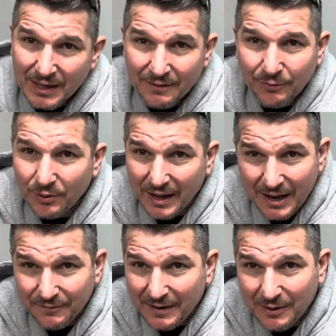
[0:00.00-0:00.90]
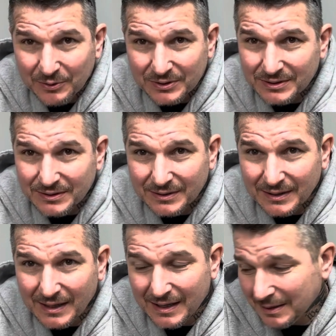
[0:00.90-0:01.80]
4.5 hours.
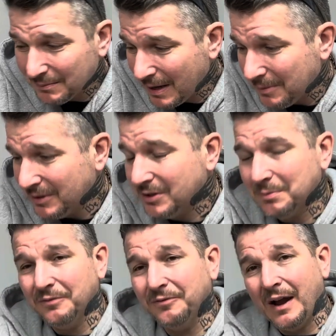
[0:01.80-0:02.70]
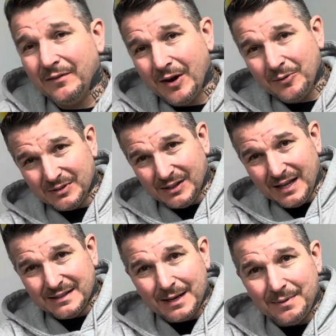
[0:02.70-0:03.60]
I think maybe it took me 5 hours the
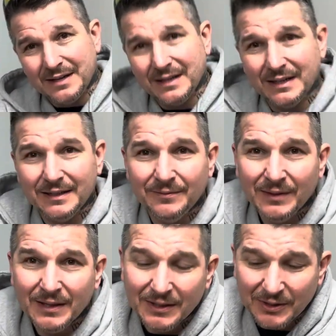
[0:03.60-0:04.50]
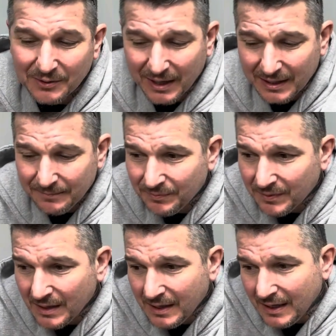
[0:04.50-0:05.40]
last time I did it. Okay,
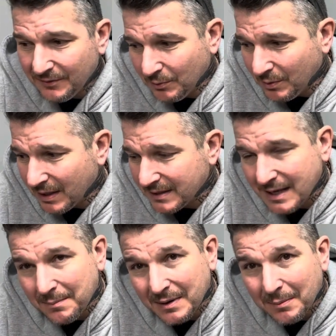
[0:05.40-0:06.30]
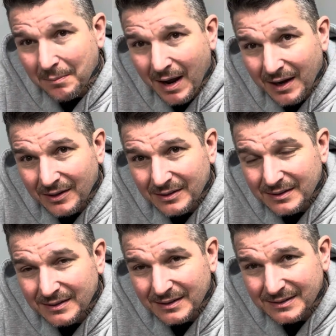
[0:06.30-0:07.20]
if you run a 10-minute mile,
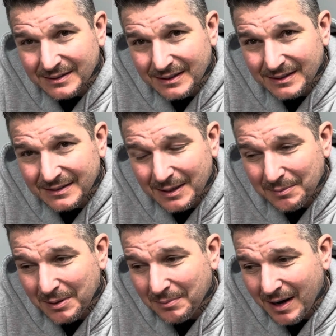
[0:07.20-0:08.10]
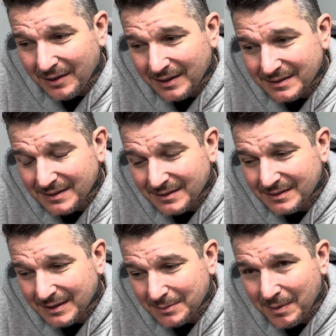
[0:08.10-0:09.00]
let's see, 10-minute mile, that's
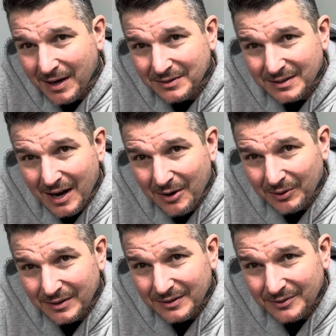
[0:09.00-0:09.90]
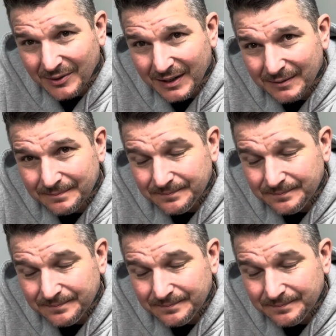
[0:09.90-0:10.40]
6 miles an hour, right?